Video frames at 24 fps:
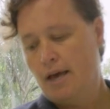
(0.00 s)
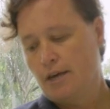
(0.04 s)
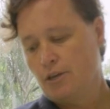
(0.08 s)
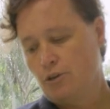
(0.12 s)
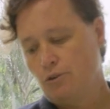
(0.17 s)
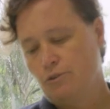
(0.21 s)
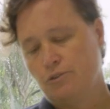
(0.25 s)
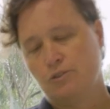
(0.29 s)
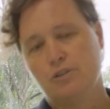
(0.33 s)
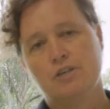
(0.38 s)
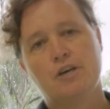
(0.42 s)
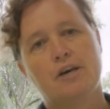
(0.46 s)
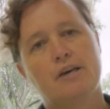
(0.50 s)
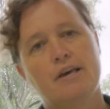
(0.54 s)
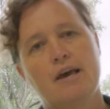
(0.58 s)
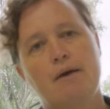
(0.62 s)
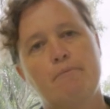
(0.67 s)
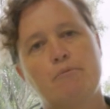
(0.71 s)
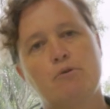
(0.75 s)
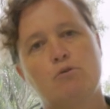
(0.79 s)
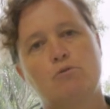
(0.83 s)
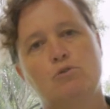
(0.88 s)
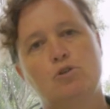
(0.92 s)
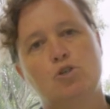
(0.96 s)
using a
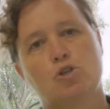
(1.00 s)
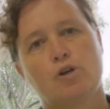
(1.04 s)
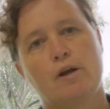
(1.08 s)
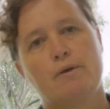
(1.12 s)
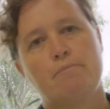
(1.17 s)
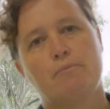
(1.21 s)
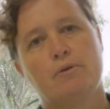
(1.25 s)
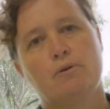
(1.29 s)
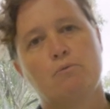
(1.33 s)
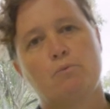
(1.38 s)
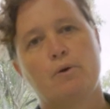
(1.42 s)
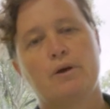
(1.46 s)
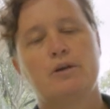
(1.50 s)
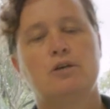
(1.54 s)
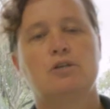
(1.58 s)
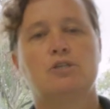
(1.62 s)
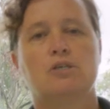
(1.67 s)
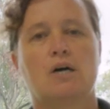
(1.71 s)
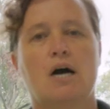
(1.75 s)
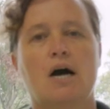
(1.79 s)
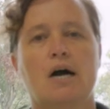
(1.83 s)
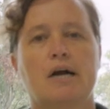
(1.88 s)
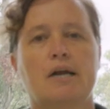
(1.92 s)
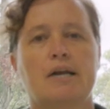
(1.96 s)
chemical treatment where you're
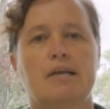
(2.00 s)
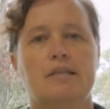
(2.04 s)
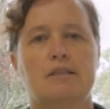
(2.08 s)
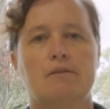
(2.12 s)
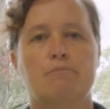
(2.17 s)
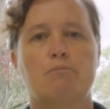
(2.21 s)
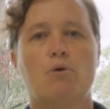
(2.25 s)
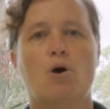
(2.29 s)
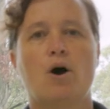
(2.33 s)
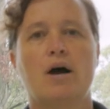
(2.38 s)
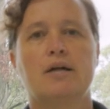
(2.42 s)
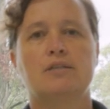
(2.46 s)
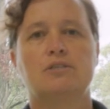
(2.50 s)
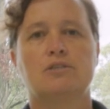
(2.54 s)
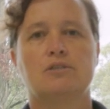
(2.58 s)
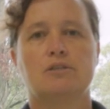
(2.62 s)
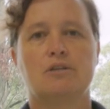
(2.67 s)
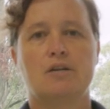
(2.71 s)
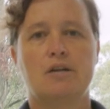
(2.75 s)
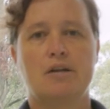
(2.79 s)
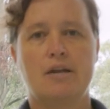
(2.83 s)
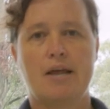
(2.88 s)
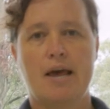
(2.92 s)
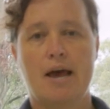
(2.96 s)
targeting the mites
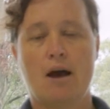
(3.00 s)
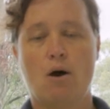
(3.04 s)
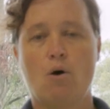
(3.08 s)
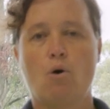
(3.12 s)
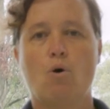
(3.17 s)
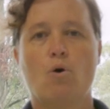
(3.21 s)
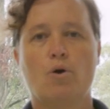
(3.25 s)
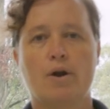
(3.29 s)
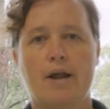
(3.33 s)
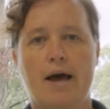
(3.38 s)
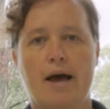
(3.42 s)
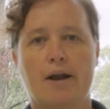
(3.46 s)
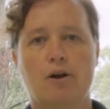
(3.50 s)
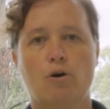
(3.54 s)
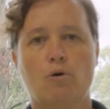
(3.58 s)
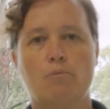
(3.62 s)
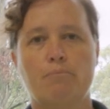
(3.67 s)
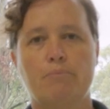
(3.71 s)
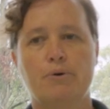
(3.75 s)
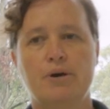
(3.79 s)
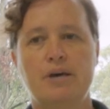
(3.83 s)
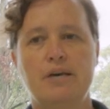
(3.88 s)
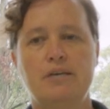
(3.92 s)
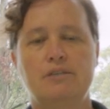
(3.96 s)
that are now on
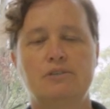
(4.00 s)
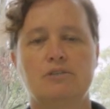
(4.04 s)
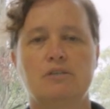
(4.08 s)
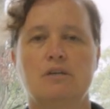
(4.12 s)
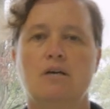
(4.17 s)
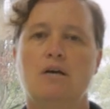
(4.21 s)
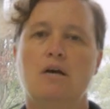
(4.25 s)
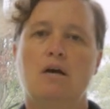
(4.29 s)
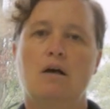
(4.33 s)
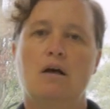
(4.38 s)
adult bees.